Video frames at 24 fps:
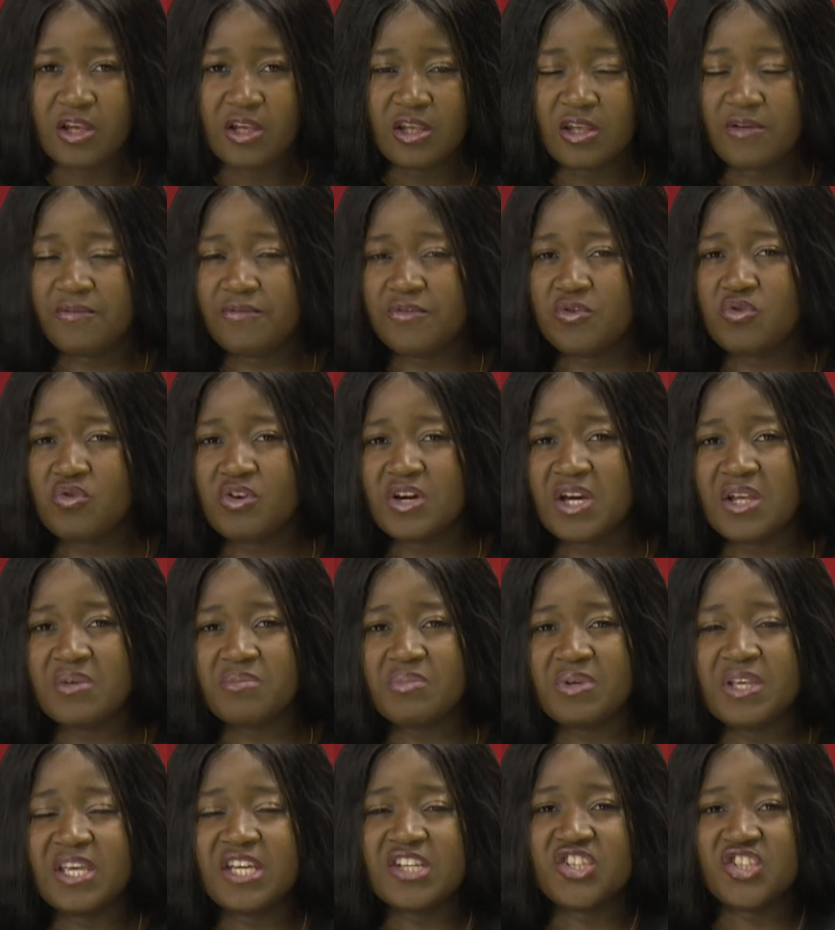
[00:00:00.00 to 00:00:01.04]
if you can
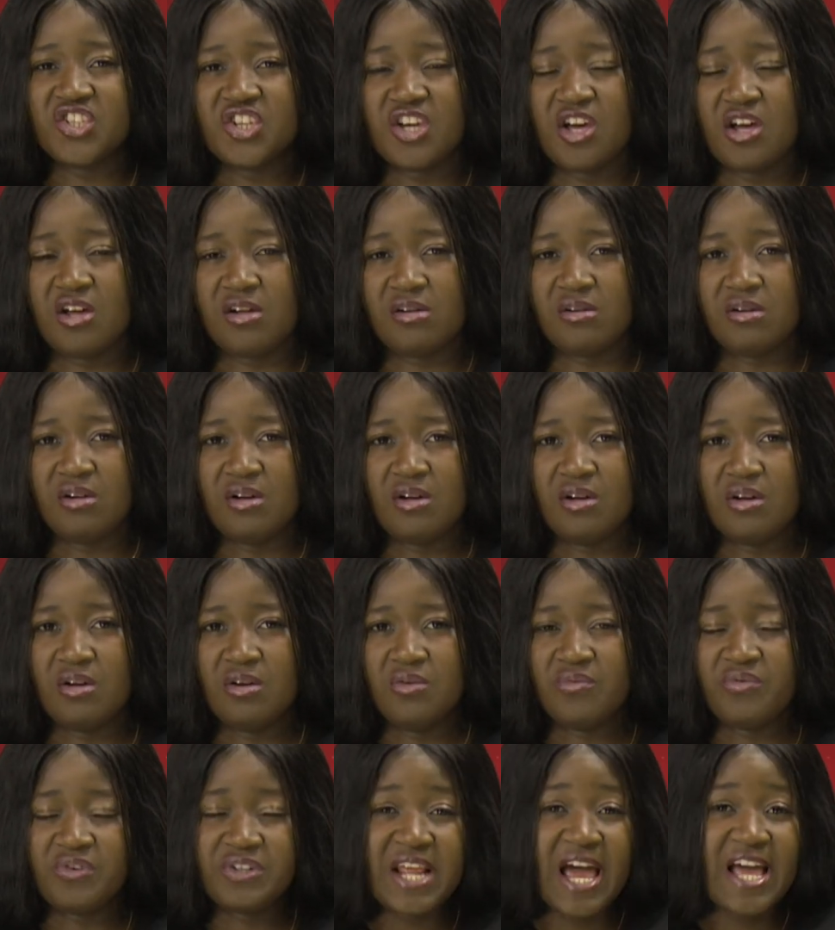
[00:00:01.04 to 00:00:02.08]
be a shell
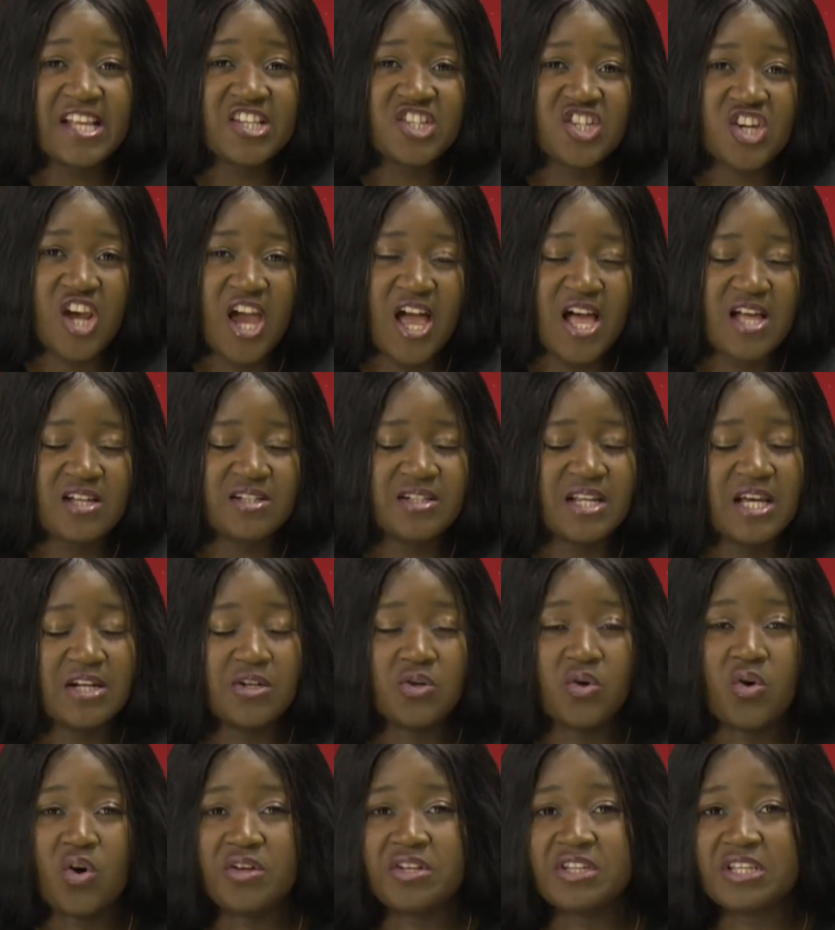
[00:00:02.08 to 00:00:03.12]
for that child
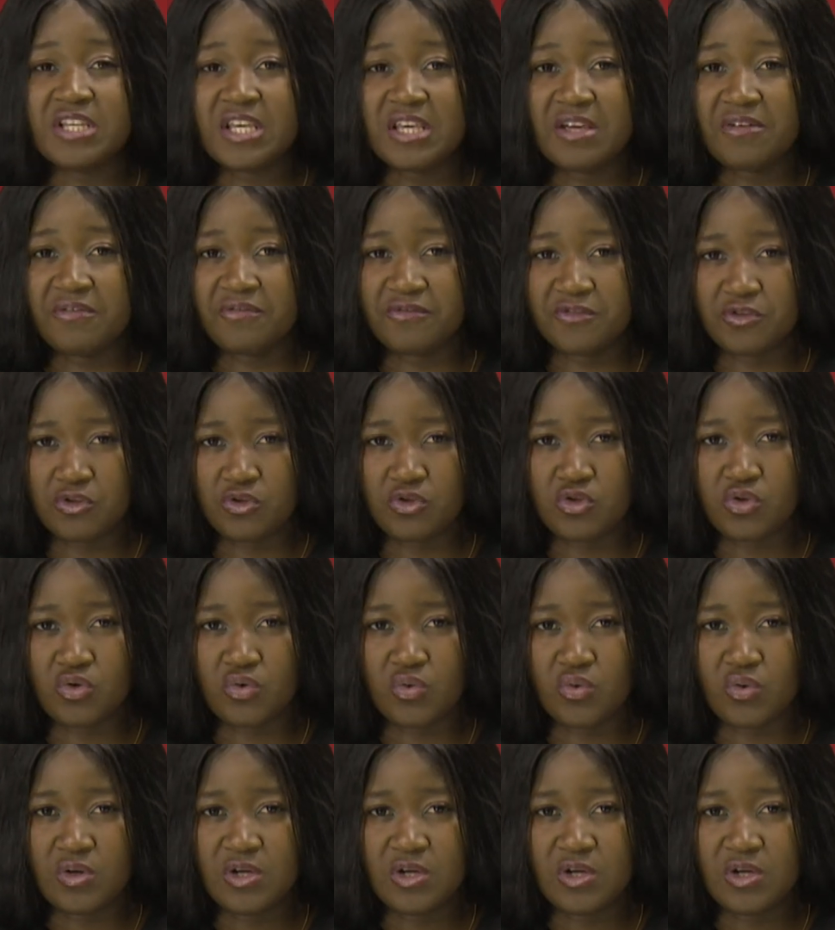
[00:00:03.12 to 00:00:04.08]
that God gave to you,